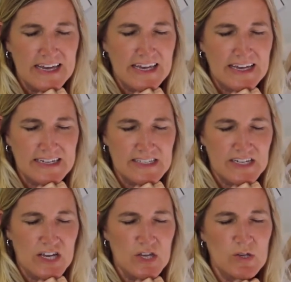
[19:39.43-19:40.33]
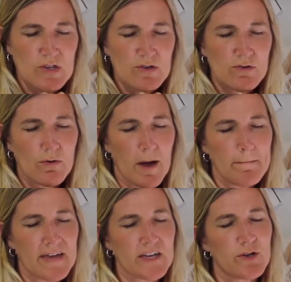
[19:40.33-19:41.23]
and you
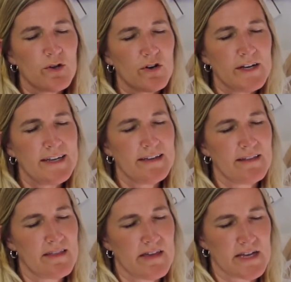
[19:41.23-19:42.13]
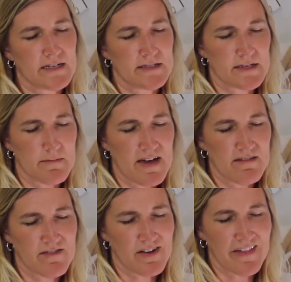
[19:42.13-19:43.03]
make good things come out
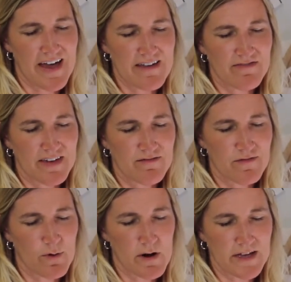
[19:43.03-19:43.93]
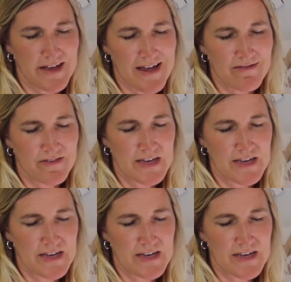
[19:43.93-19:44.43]
of our life and for our life.